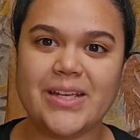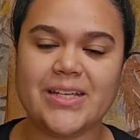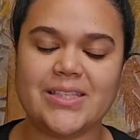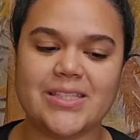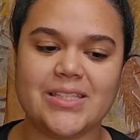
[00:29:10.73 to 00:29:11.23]

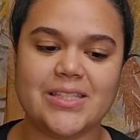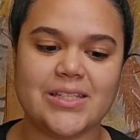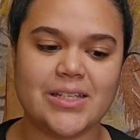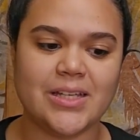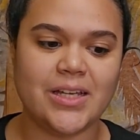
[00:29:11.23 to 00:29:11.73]

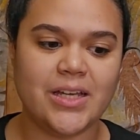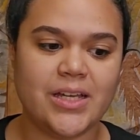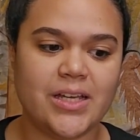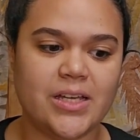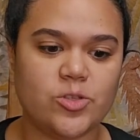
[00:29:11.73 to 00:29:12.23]
It's
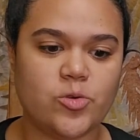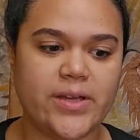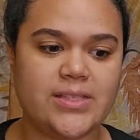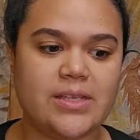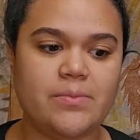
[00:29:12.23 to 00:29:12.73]

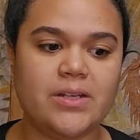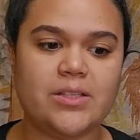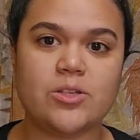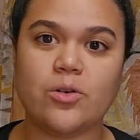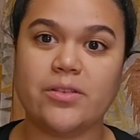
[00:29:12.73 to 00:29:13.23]
20
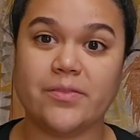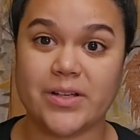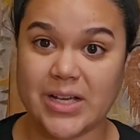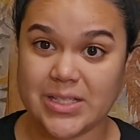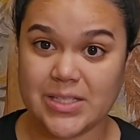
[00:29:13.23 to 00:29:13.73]
minutes north of
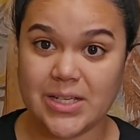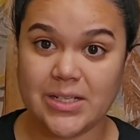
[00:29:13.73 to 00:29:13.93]
Augusta